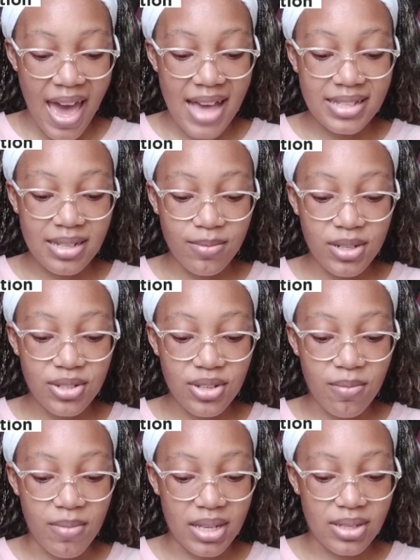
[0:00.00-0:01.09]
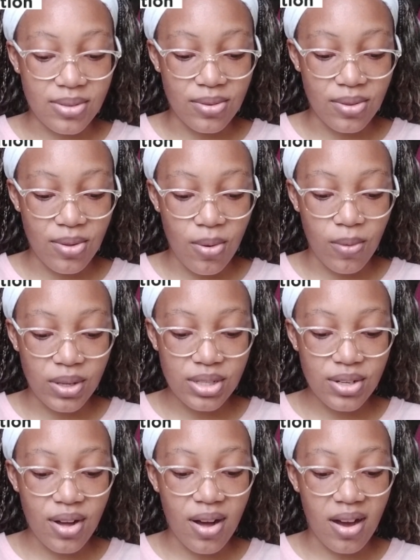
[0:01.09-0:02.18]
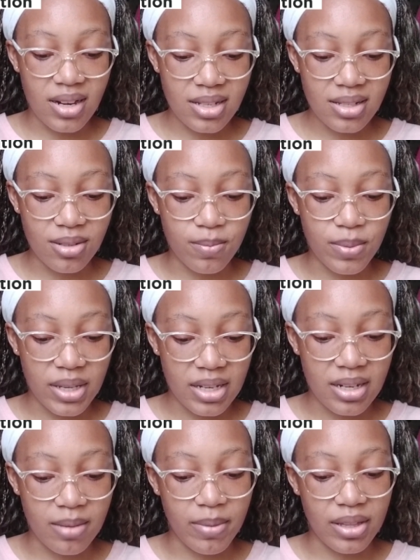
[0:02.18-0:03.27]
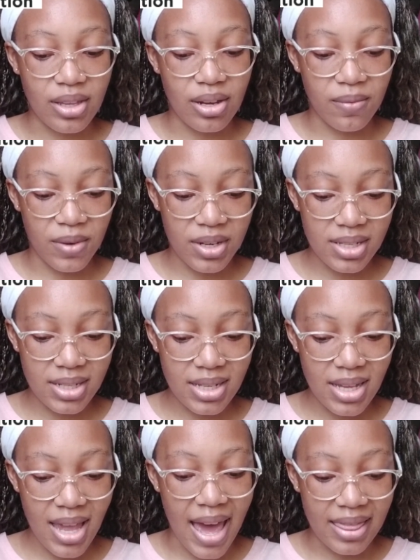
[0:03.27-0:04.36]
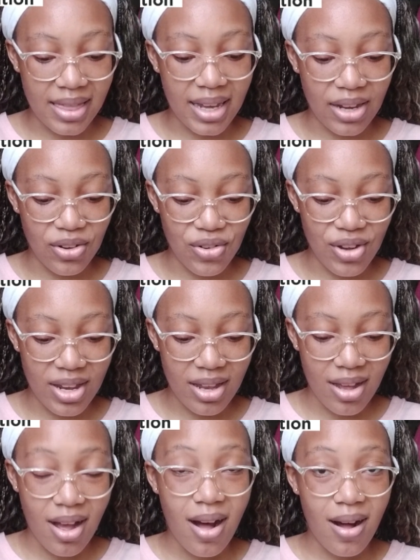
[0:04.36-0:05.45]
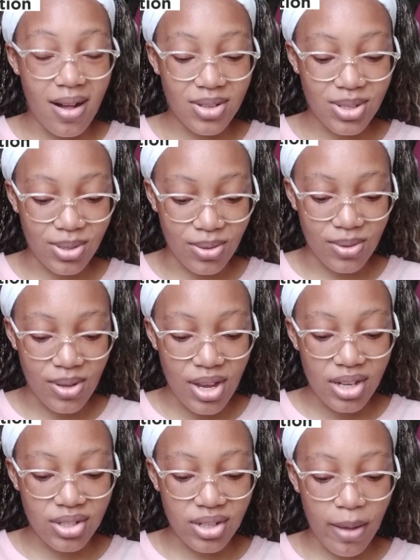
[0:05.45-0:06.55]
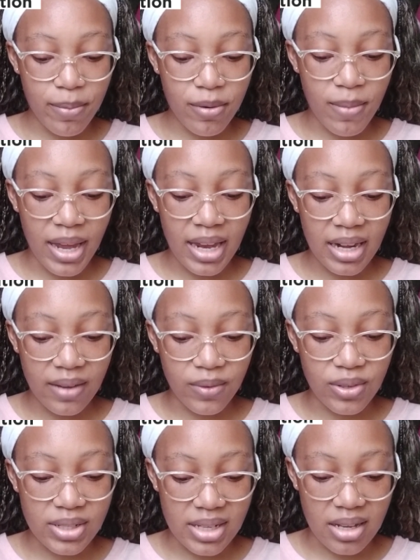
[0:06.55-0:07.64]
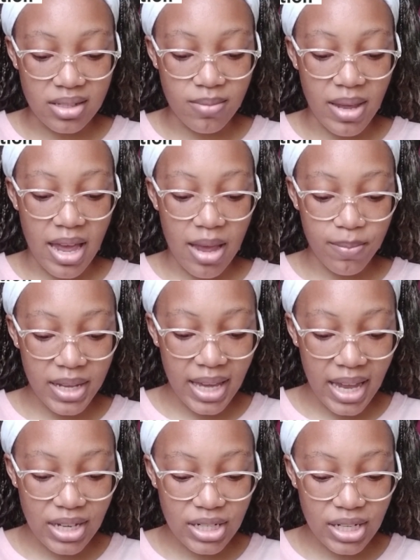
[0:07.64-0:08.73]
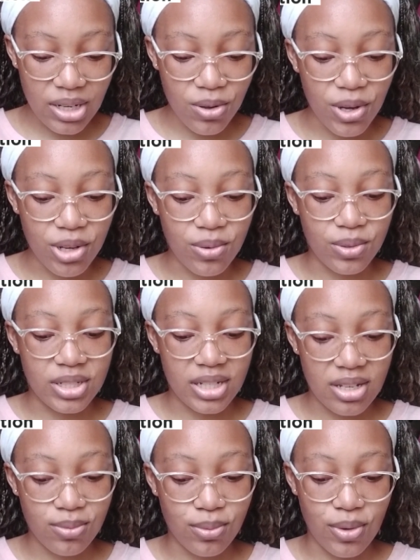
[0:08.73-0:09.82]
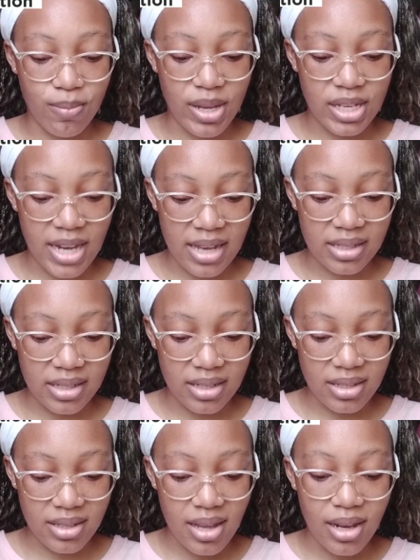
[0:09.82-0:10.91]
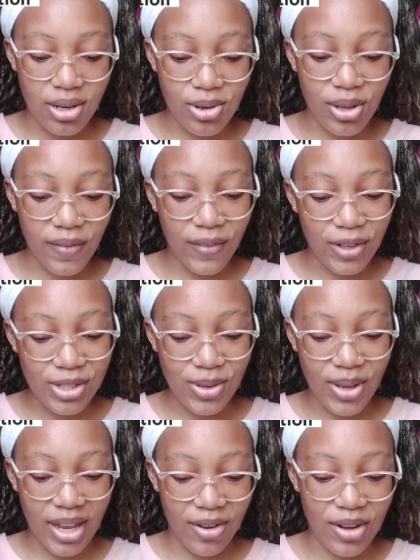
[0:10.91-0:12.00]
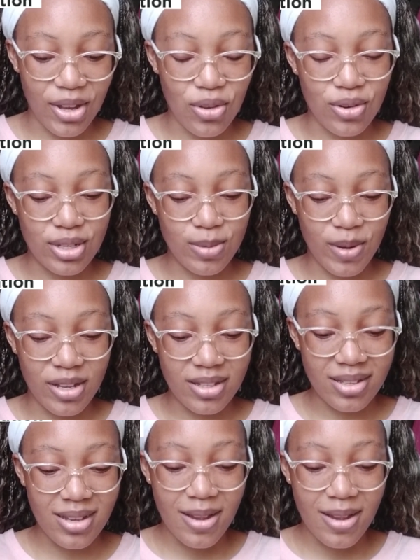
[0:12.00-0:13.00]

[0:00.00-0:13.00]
As someone doing med school, what's your honest opinion about the university and the country? Also, should I put my A-level results on my application, or it will just ruin my chances? Looking forward to hearing your response.